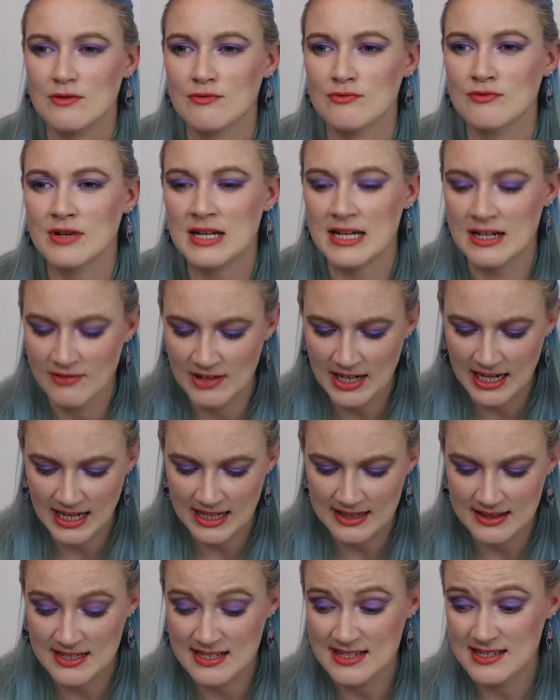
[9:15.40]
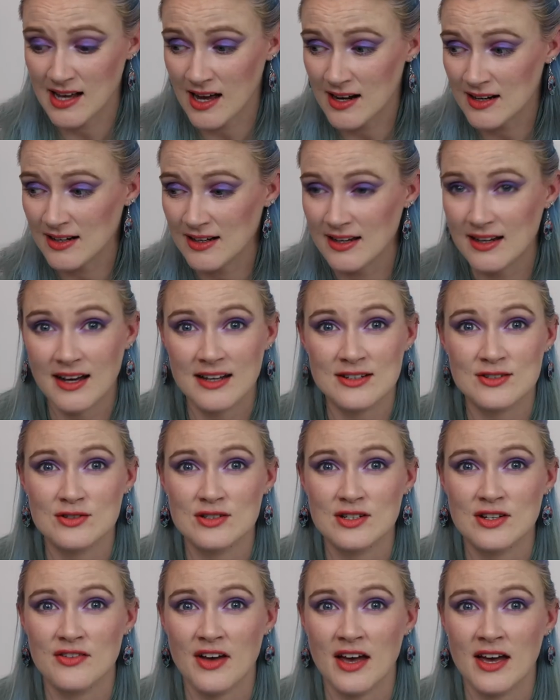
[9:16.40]
Really, really like this. Sadly, I
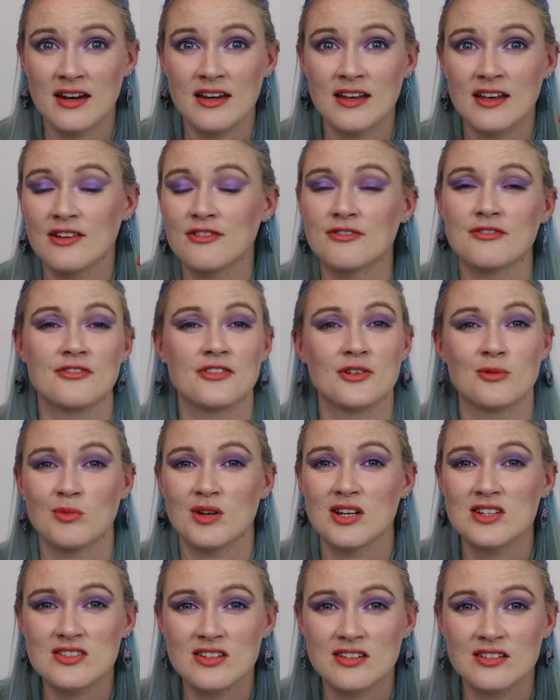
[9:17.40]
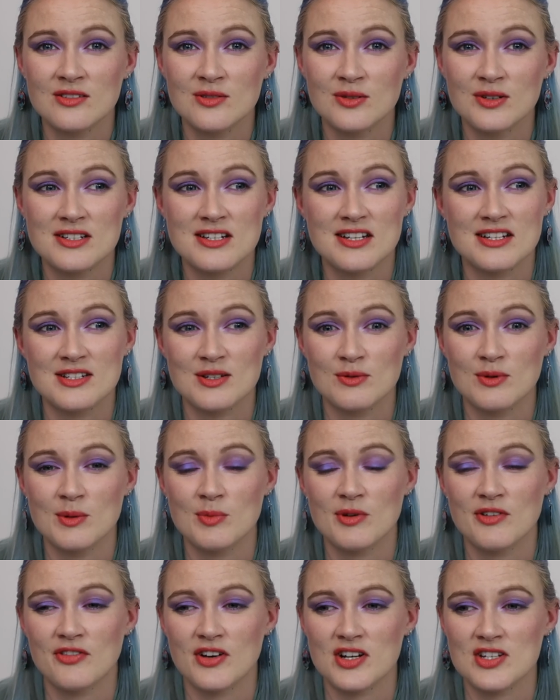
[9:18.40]
don't have any information, which is a wee
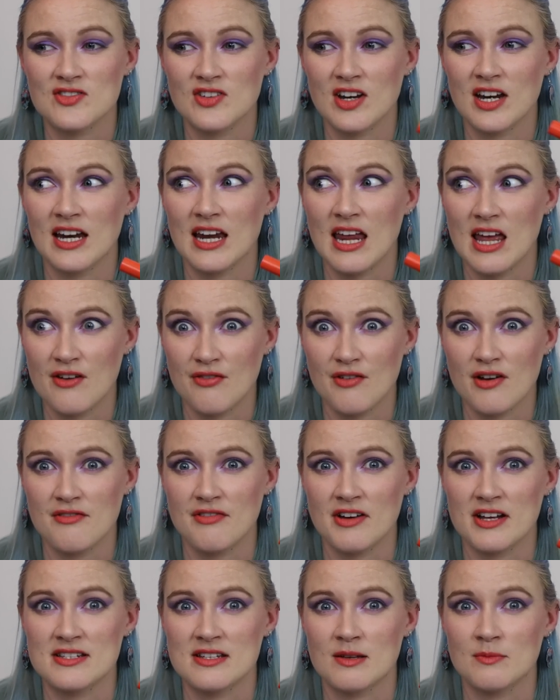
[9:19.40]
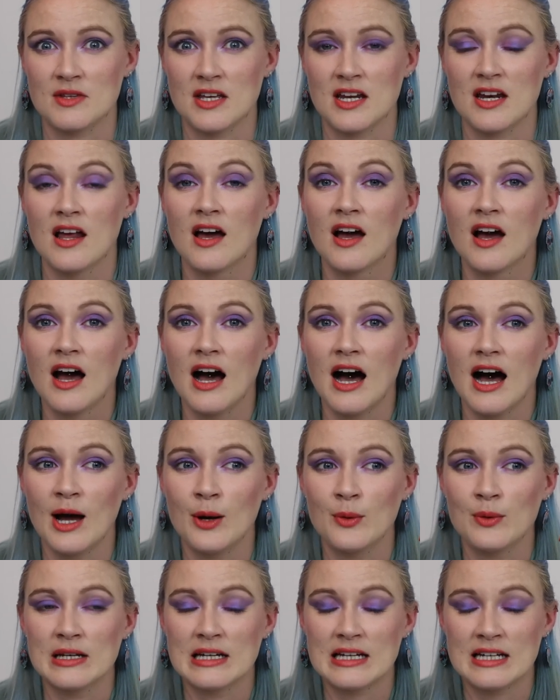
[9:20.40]
bit frustrating. If I find something,
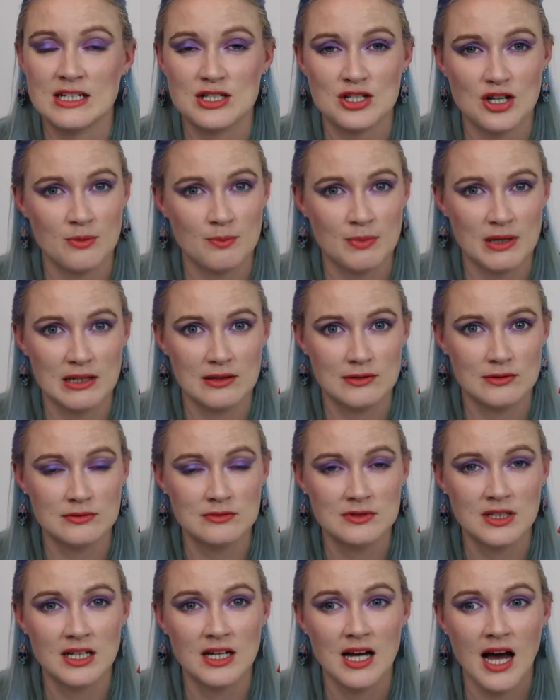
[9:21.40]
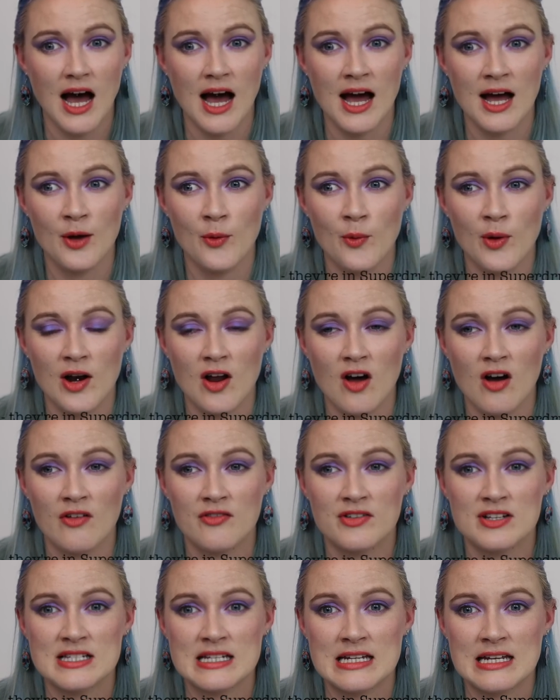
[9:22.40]
I will link it down below. I will
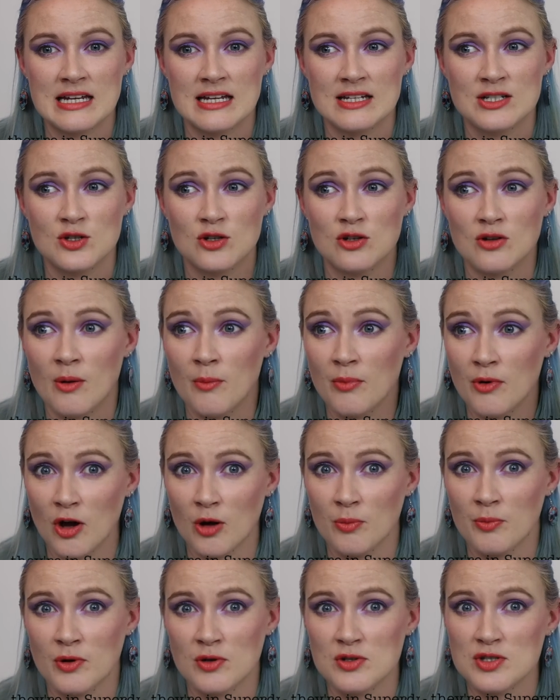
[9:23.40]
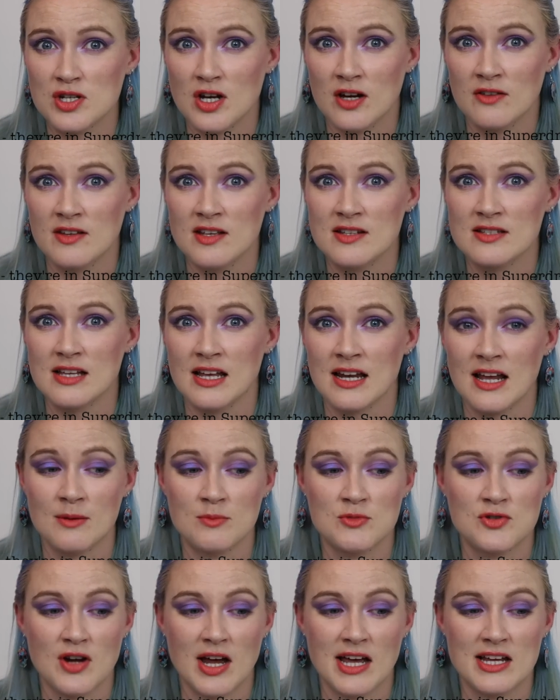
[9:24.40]
obviously do a blog post on this, and
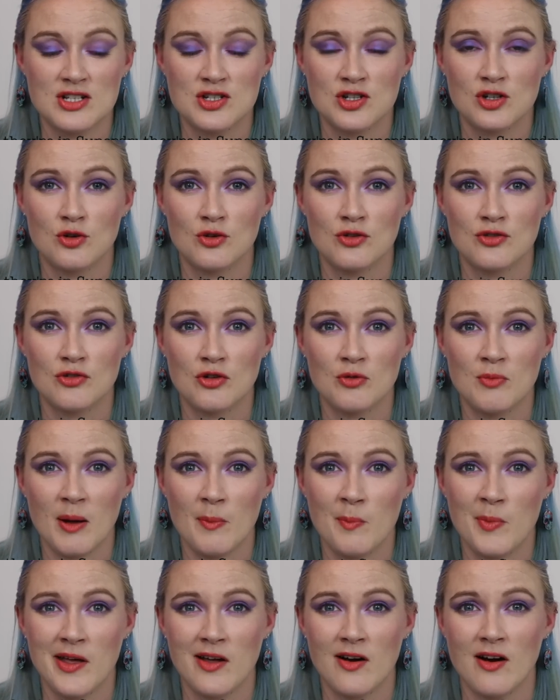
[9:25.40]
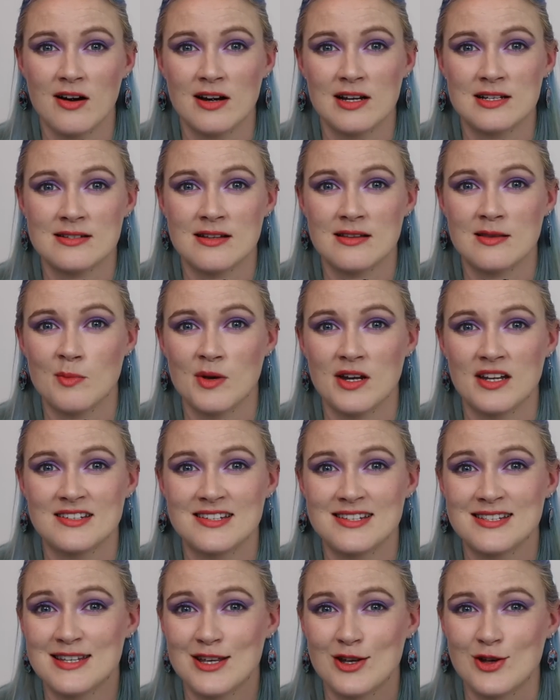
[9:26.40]
I'm trying to go through my PR list at the minute
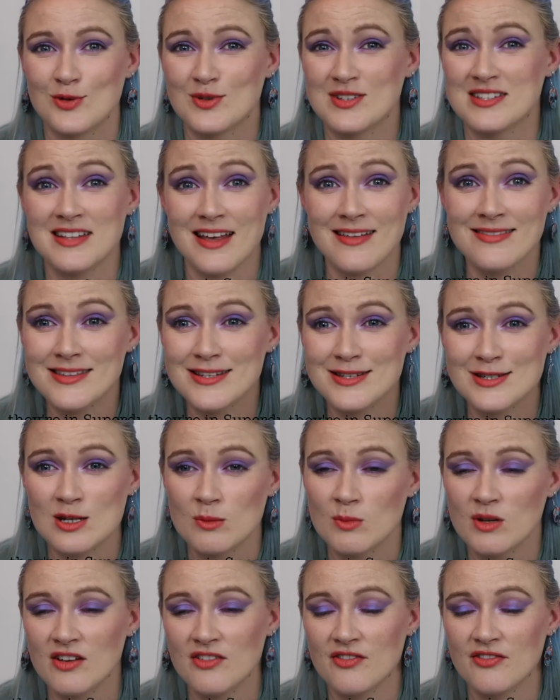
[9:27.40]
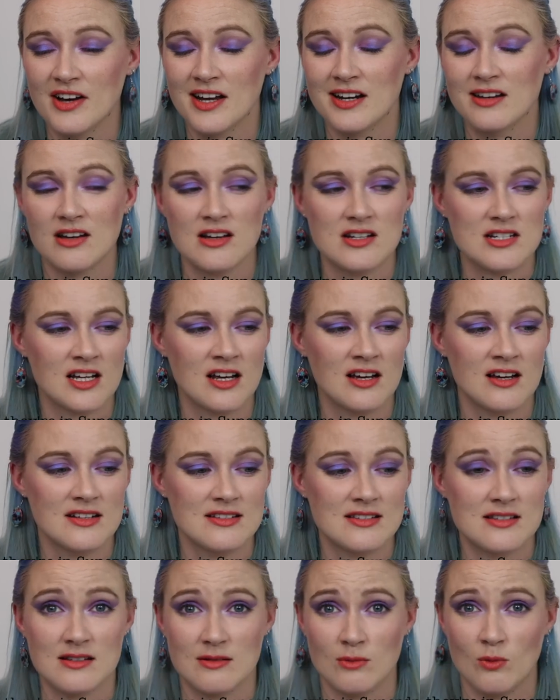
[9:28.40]
to see who has sent this to me and find out,
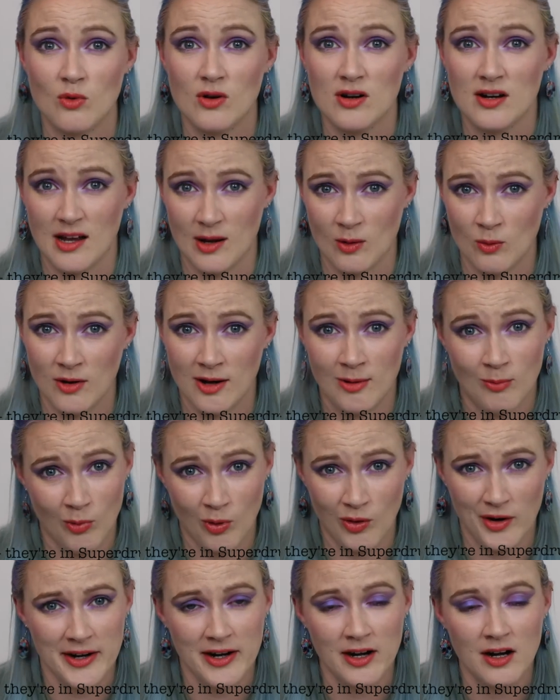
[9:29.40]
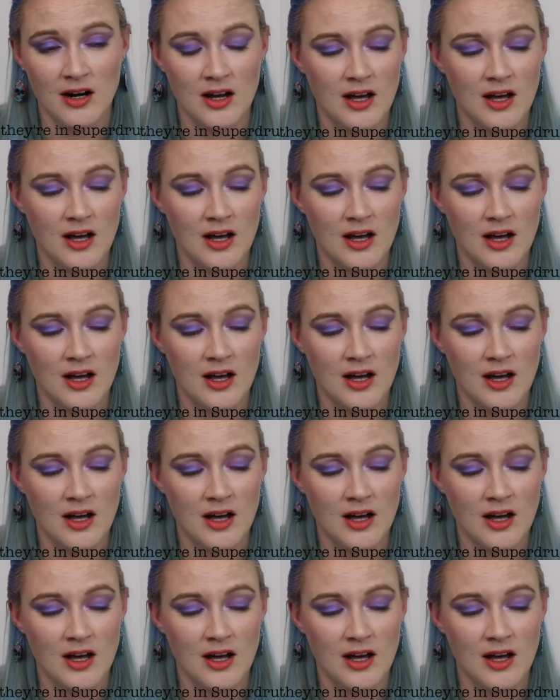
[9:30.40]
because one, I want more,